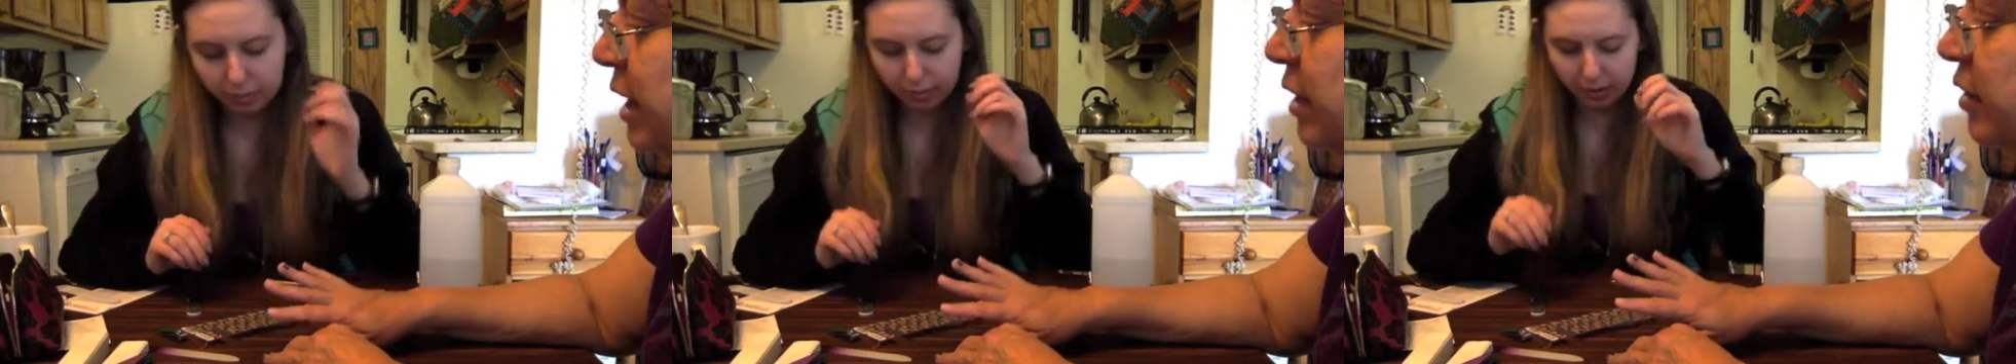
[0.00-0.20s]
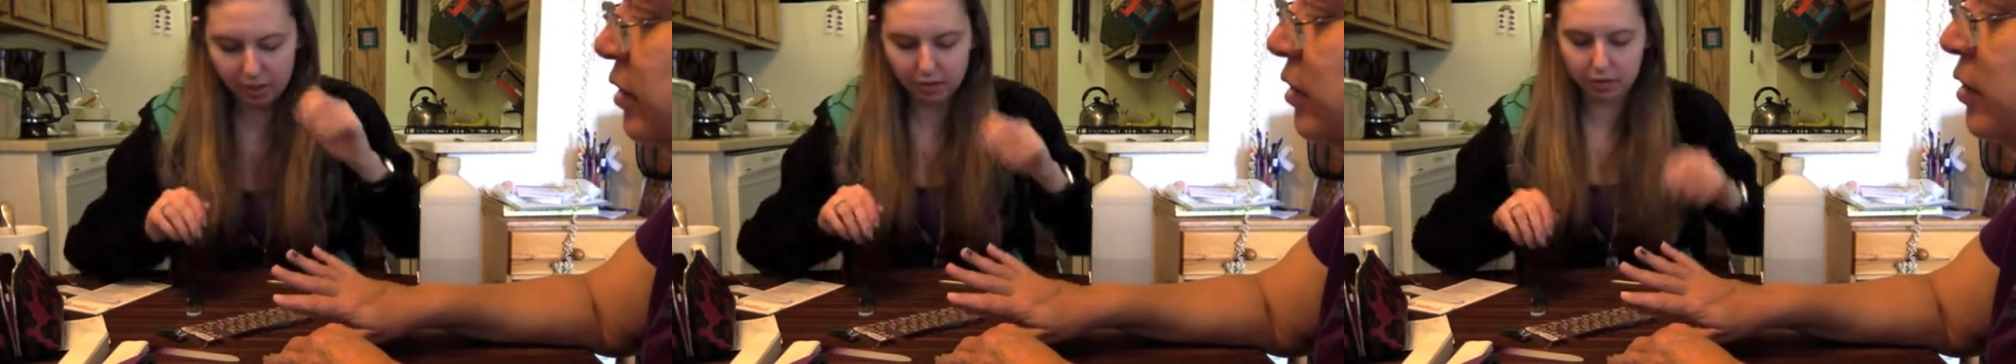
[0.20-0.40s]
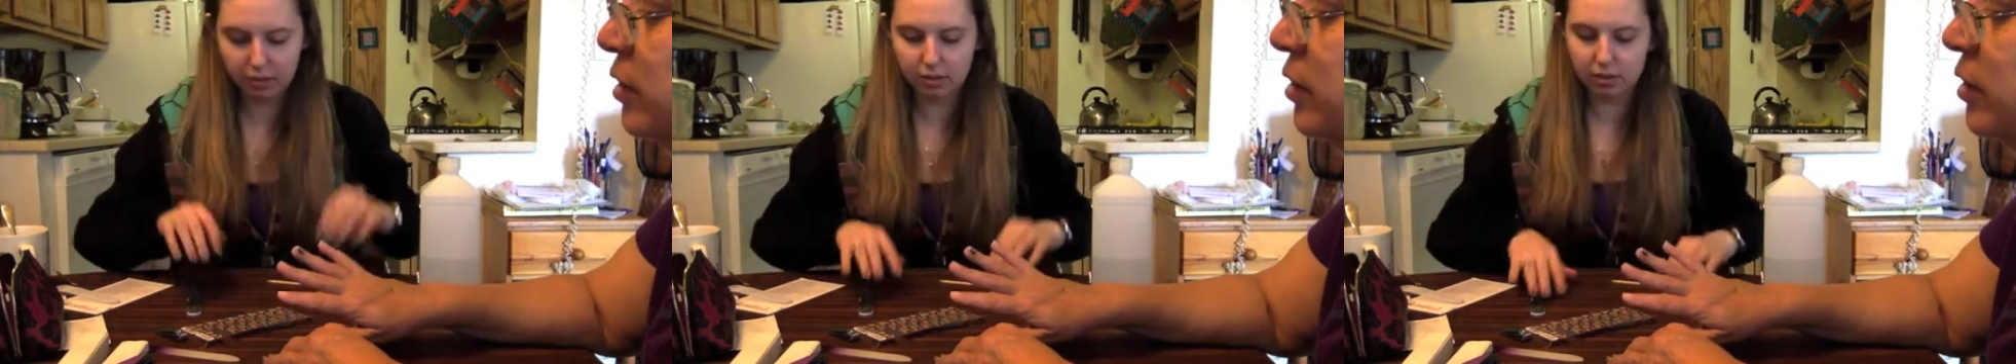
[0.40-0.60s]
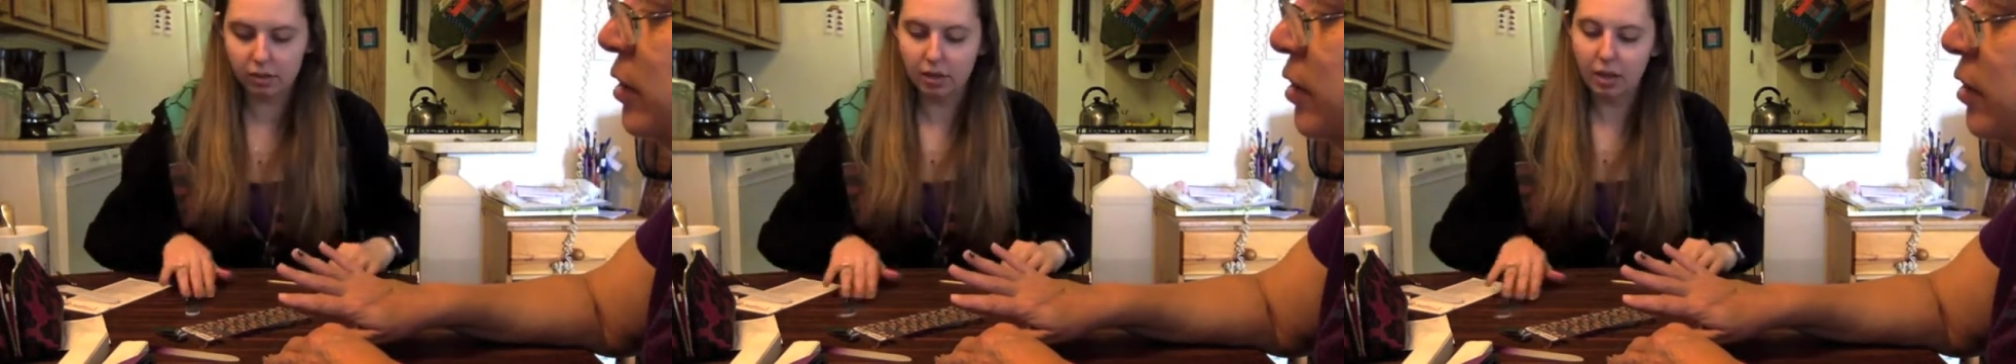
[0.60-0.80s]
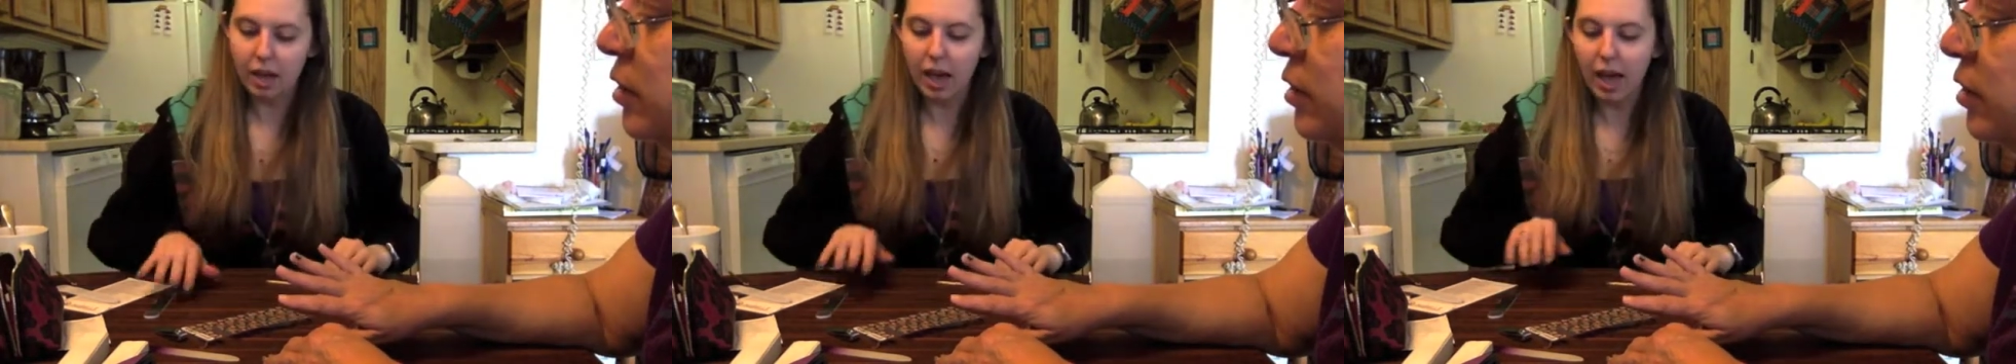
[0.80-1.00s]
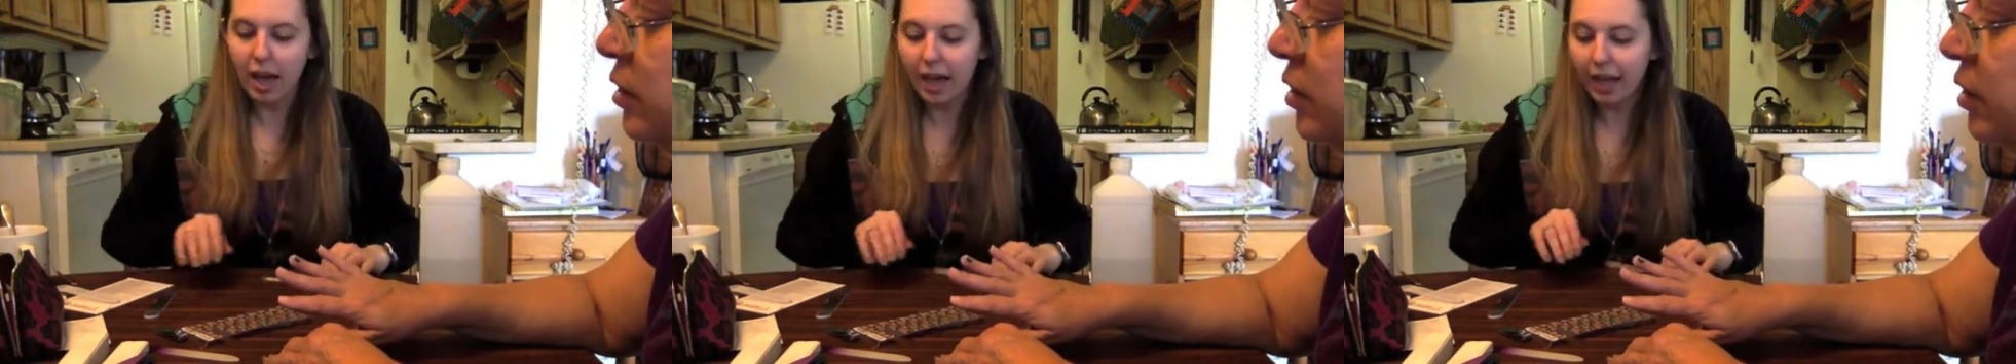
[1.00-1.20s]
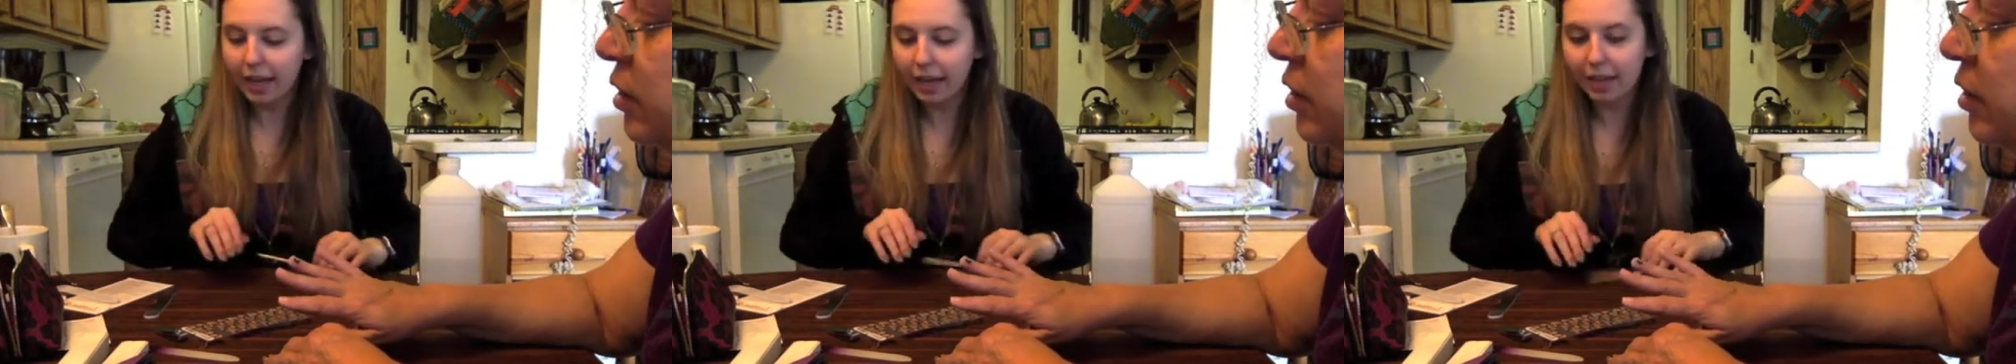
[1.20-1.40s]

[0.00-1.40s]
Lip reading: But I can't